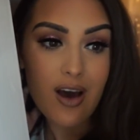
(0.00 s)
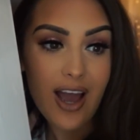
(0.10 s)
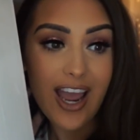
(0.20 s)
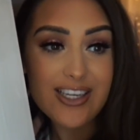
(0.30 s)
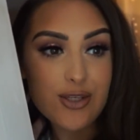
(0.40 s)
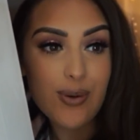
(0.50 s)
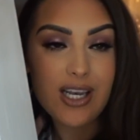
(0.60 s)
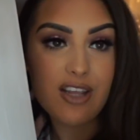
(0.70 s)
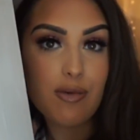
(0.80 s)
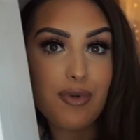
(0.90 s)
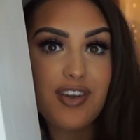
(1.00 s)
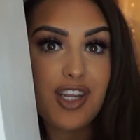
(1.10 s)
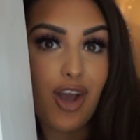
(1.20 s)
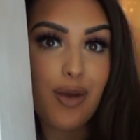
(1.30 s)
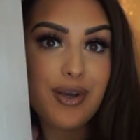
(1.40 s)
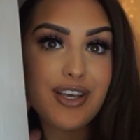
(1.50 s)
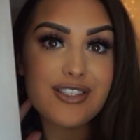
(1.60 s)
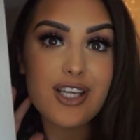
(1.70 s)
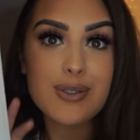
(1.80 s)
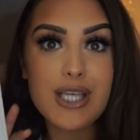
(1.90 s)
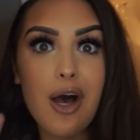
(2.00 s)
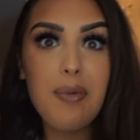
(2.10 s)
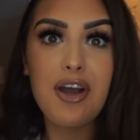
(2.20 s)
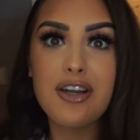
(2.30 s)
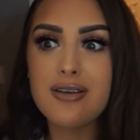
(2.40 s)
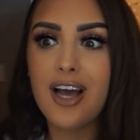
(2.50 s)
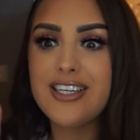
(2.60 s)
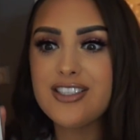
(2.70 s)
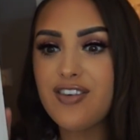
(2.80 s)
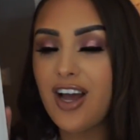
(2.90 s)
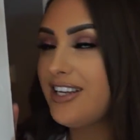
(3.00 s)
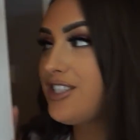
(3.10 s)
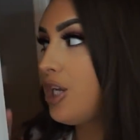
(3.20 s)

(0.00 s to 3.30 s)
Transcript: I had to quickly film a video because I was like, oh my god, I need to